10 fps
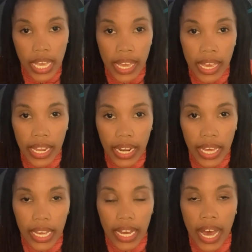And
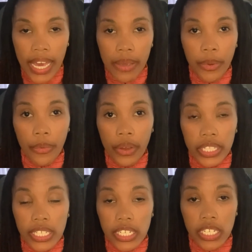I am going
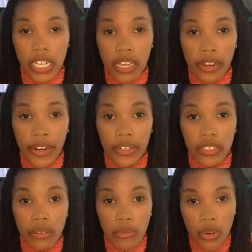to share
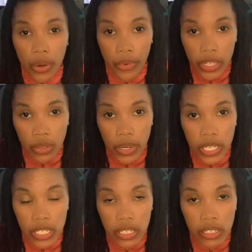some more
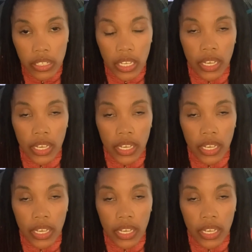resources